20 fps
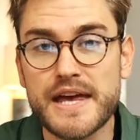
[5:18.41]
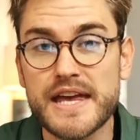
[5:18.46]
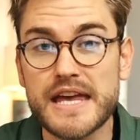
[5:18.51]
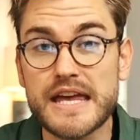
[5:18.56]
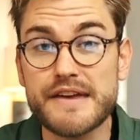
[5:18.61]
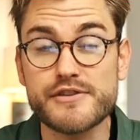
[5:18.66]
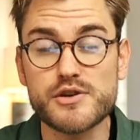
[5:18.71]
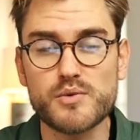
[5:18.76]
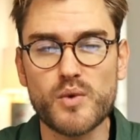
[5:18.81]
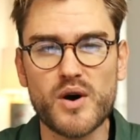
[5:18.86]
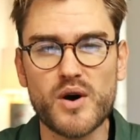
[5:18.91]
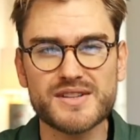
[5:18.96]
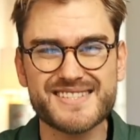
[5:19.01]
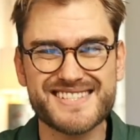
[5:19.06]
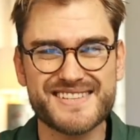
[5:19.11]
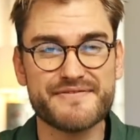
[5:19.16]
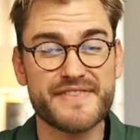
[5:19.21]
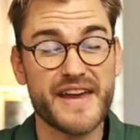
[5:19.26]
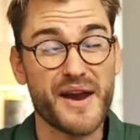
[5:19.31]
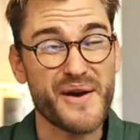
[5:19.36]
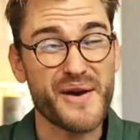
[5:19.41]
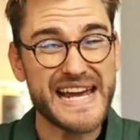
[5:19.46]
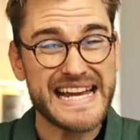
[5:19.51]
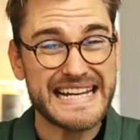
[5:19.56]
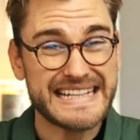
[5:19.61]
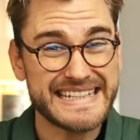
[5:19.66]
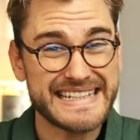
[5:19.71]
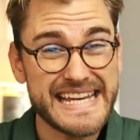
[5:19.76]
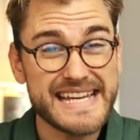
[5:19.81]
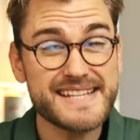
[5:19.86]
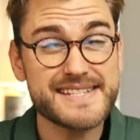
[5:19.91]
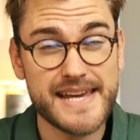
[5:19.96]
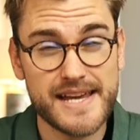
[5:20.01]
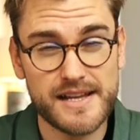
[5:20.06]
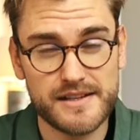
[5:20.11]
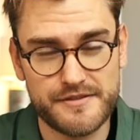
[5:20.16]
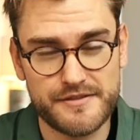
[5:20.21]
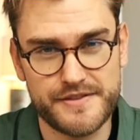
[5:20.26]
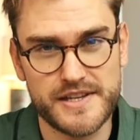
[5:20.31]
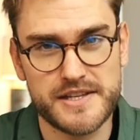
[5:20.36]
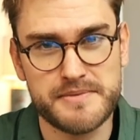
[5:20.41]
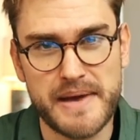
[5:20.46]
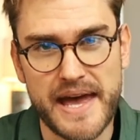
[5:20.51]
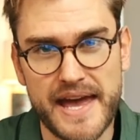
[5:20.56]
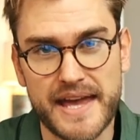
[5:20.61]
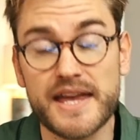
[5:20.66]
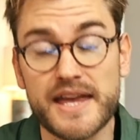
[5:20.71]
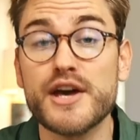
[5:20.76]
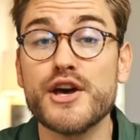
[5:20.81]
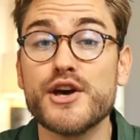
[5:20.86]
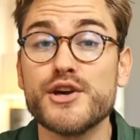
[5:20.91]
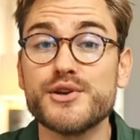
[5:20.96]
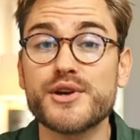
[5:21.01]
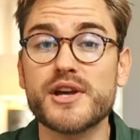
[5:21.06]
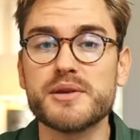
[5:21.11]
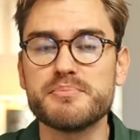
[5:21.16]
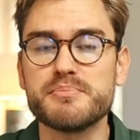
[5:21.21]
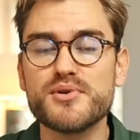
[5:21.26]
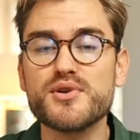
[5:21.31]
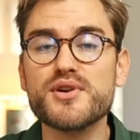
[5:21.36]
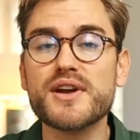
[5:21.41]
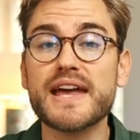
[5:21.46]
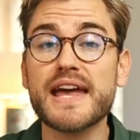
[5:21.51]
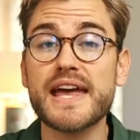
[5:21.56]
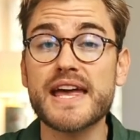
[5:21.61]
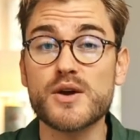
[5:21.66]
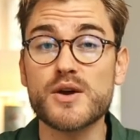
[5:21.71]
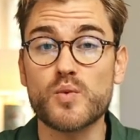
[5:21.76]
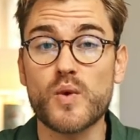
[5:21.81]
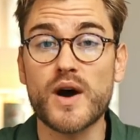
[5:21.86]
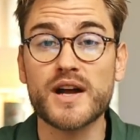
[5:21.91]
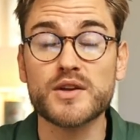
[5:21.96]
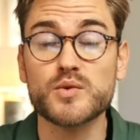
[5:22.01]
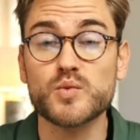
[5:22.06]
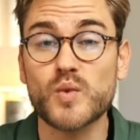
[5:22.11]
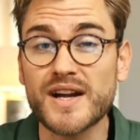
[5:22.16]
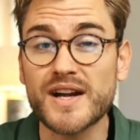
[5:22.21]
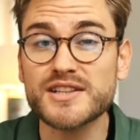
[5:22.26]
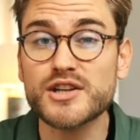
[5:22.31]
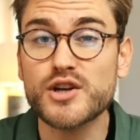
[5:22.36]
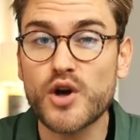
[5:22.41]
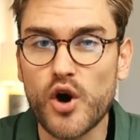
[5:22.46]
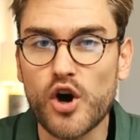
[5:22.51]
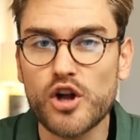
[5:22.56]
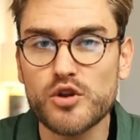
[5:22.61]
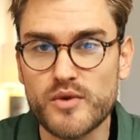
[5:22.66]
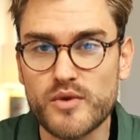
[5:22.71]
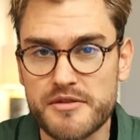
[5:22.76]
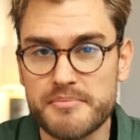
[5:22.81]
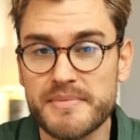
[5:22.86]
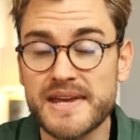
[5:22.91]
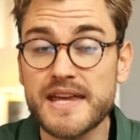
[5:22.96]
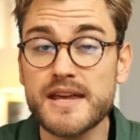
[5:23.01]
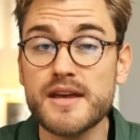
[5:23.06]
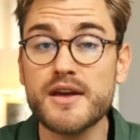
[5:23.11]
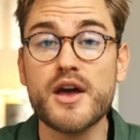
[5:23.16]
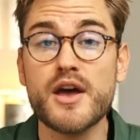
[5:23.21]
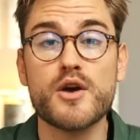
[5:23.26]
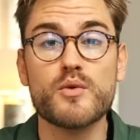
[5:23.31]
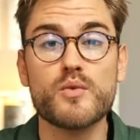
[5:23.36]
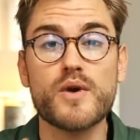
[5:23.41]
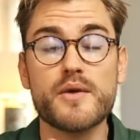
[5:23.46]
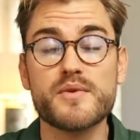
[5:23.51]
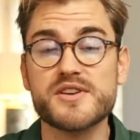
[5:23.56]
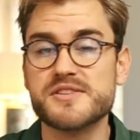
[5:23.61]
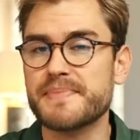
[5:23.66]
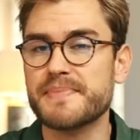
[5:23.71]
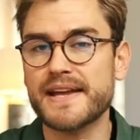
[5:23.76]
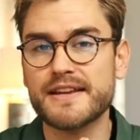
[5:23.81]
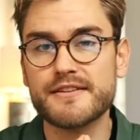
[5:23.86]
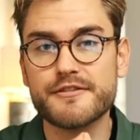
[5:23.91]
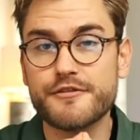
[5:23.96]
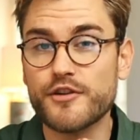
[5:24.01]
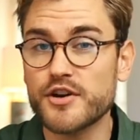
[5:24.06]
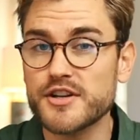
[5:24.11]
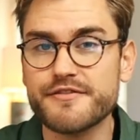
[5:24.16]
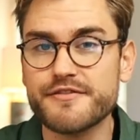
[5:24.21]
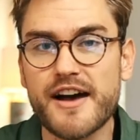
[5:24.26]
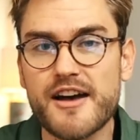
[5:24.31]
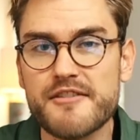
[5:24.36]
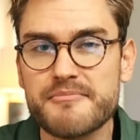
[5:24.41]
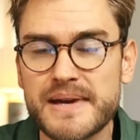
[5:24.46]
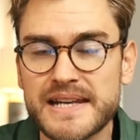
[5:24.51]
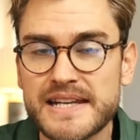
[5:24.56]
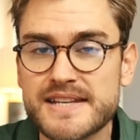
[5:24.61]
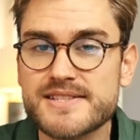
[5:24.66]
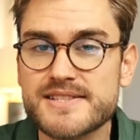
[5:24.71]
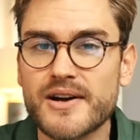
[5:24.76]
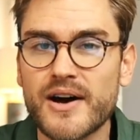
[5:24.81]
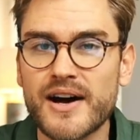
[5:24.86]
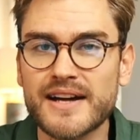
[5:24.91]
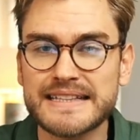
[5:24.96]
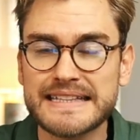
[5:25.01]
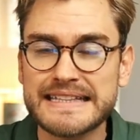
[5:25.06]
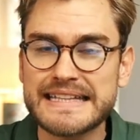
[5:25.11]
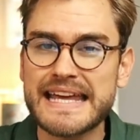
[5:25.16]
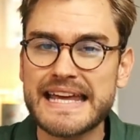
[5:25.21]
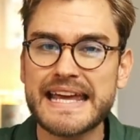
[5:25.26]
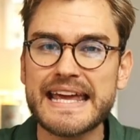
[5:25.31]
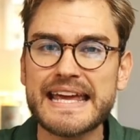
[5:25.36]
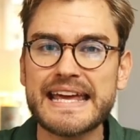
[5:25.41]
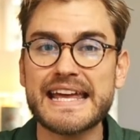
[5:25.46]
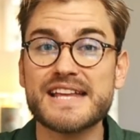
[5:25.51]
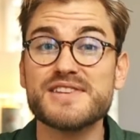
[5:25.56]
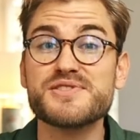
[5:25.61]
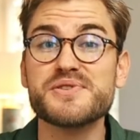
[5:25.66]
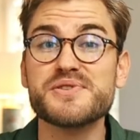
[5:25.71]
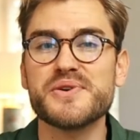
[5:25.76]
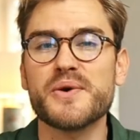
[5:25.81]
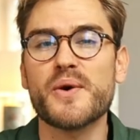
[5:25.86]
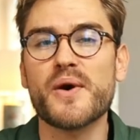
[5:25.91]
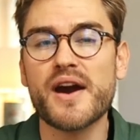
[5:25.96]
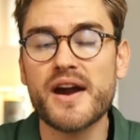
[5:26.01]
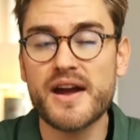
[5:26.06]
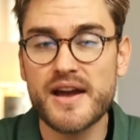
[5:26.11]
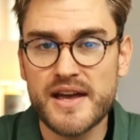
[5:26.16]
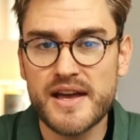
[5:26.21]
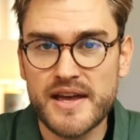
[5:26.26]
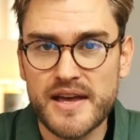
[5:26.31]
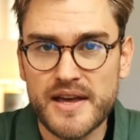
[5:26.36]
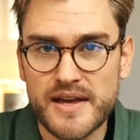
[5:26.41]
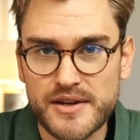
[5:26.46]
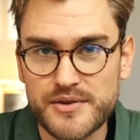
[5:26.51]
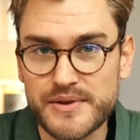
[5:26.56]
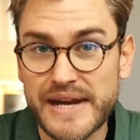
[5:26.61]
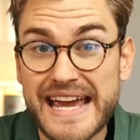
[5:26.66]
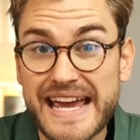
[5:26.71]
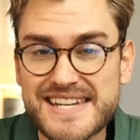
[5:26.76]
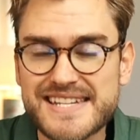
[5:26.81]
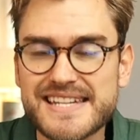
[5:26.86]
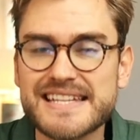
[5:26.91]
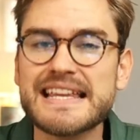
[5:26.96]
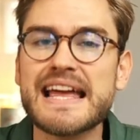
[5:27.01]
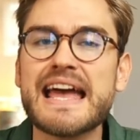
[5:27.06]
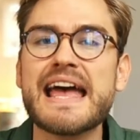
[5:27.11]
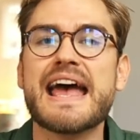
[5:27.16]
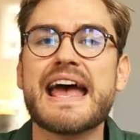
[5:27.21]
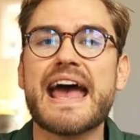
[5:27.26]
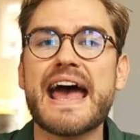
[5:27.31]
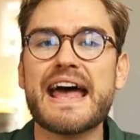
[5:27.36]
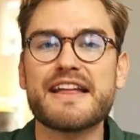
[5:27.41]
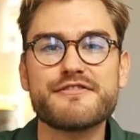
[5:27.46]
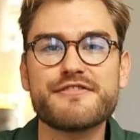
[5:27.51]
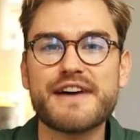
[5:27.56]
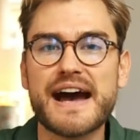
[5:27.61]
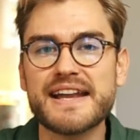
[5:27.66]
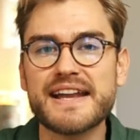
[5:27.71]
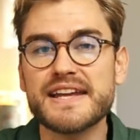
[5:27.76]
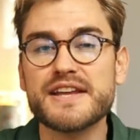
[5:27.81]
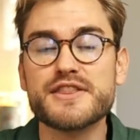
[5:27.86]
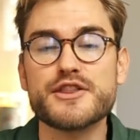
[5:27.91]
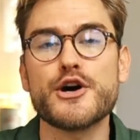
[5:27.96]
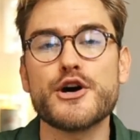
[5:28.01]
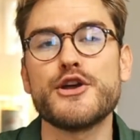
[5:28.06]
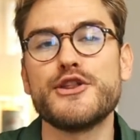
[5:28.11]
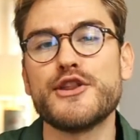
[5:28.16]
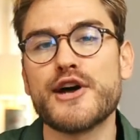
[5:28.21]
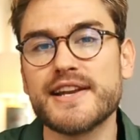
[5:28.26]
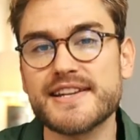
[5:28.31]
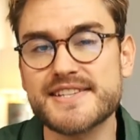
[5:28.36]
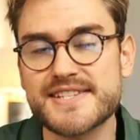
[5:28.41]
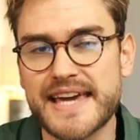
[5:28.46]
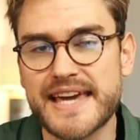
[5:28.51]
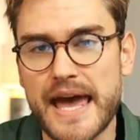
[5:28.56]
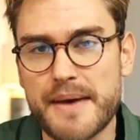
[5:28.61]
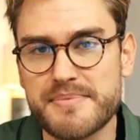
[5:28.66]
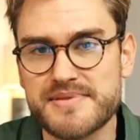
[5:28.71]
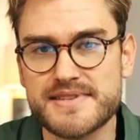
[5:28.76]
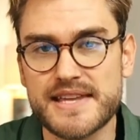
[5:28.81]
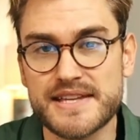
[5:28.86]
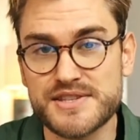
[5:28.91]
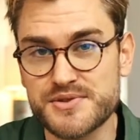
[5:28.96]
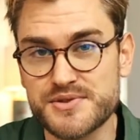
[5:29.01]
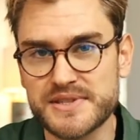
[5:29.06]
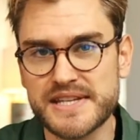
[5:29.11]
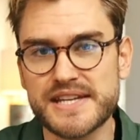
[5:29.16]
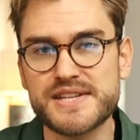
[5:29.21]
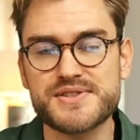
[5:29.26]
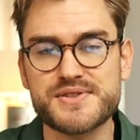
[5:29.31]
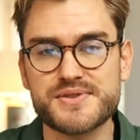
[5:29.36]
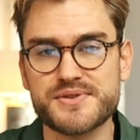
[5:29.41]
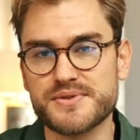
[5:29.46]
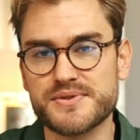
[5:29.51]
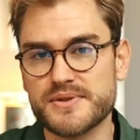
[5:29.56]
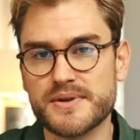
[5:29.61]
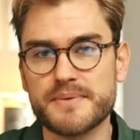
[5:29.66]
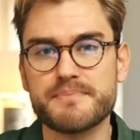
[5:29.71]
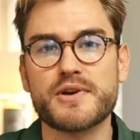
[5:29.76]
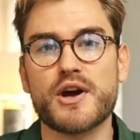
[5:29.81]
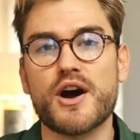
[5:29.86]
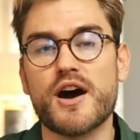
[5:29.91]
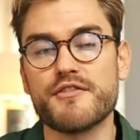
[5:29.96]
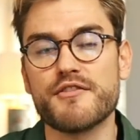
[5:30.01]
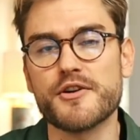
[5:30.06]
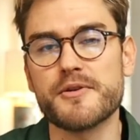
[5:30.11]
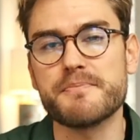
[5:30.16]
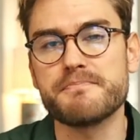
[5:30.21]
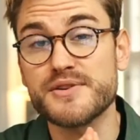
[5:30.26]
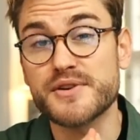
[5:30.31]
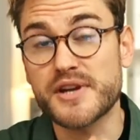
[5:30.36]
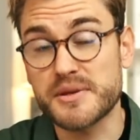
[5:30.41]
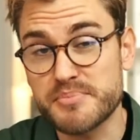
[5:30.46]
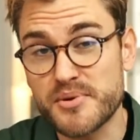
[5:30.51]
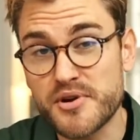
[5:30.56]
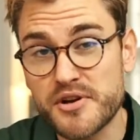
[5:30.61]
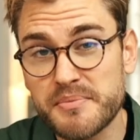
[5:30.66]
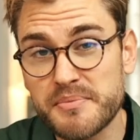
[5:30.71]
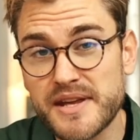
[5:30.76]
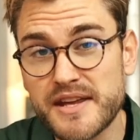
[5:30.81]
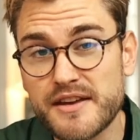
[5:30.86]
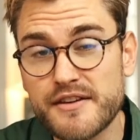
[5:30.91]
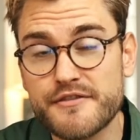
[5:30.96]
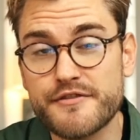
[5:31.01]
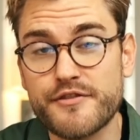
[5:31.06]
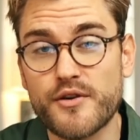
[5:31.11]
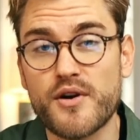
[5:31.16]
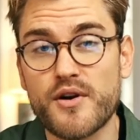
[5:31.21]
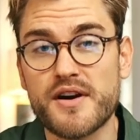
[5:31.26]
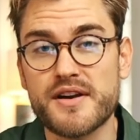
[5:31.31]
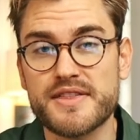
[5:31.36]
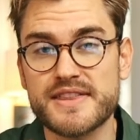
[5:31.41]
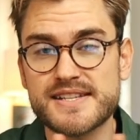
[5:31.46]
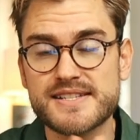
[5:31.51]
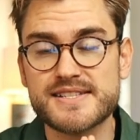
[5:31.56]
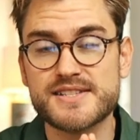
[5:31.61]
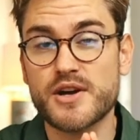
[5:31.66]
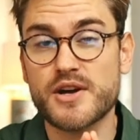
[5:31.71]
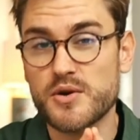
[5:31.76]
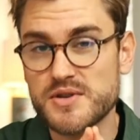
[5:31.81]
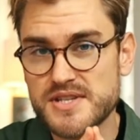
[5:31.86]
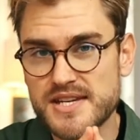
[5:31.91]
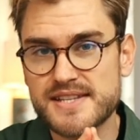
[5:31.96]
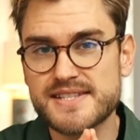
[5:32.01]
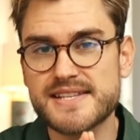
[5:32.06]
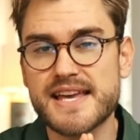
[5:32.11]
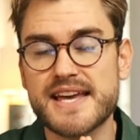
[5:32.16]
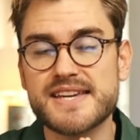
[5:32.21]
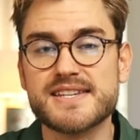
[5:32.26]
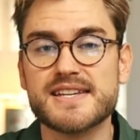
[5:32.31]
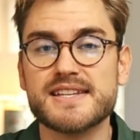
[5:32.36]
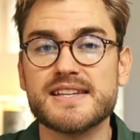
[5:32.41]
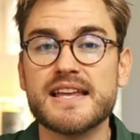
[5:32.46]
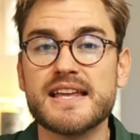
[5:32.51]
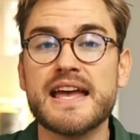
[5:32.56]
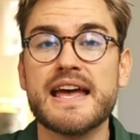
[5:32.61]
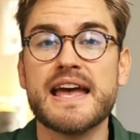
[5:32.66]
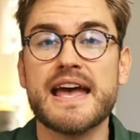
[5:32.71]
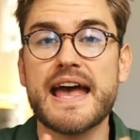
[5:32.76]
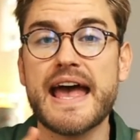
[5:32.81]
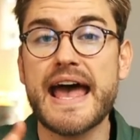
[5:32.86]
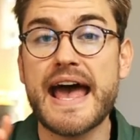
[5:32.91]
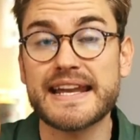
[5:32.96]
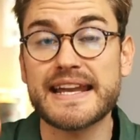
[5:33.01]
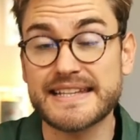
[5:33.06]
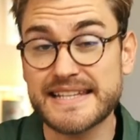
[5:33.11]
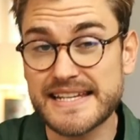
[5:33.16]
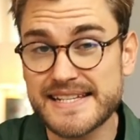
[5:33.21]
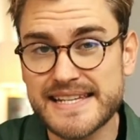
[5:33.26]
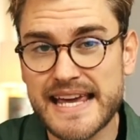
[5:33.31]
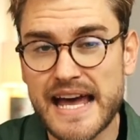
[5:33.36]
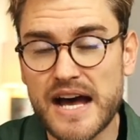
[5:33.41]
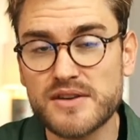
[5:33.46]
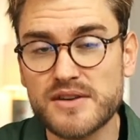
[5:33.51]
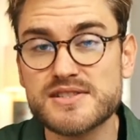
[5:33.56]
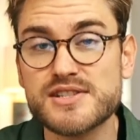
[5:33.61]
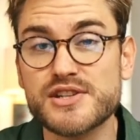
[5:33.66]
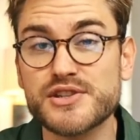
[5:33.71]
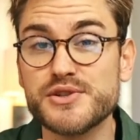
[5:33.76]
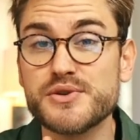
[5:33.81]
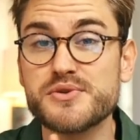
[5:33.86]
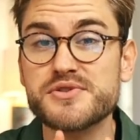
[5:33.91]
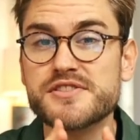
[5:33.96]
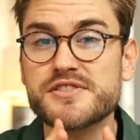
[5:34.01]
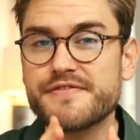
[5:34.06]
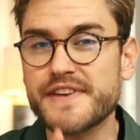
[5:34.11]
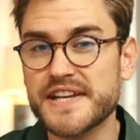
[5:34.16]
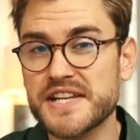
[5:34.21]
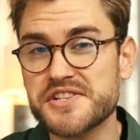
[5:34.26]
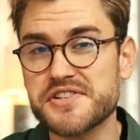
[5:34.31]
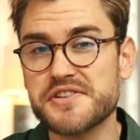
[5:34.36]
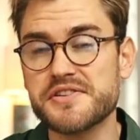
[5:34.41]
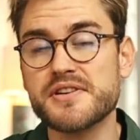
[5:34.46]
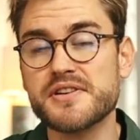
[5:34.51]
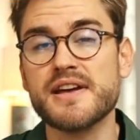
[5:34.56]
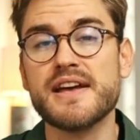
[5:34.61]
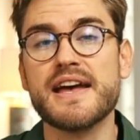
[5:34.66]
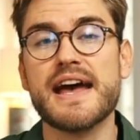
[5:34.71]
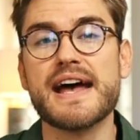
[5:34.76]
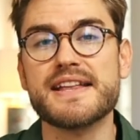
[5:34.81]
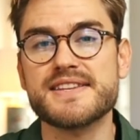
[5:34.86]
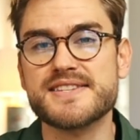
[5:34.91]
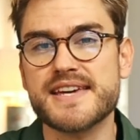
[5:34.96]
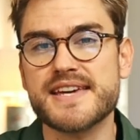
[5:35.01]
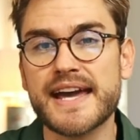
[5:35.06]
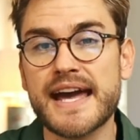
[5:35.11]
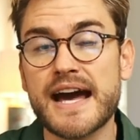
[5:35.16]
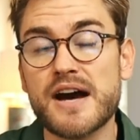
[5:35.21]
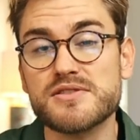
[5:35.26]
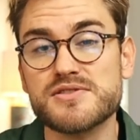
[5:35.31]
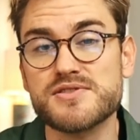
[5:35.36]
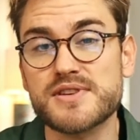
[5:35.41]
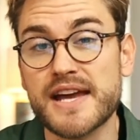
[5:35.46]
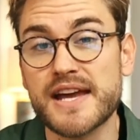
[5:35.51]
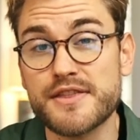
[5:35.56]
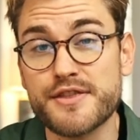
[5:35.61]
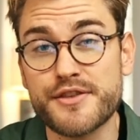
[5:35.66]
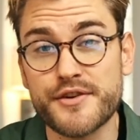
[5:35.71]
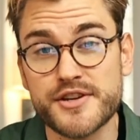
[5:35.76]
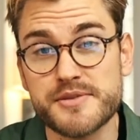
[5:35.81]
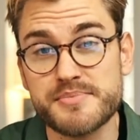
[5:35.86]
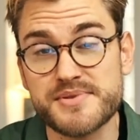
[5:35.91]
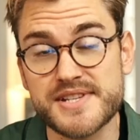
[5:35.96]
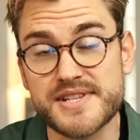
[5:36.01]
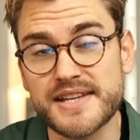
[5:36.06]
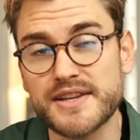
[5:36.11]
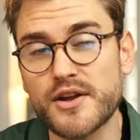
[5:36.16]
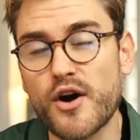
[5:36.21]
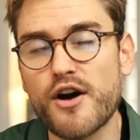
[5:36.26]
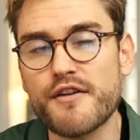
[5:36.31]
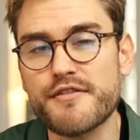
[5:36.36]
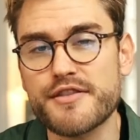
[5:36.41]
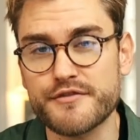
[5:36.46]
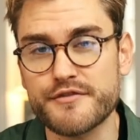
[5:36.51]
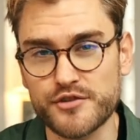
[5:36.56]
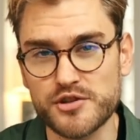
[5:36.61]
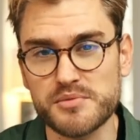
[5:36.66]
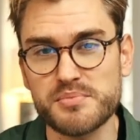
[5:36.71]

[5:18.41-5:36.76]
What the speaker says: If you want very detailed feedback, you can book a one-on-one call with me where we spend 45 minutes on digging into your creation and finding the knowledge gaps that you need to cover. You can book me for this coaching session at a discount. Use Finisher at checkout to get 30% off the full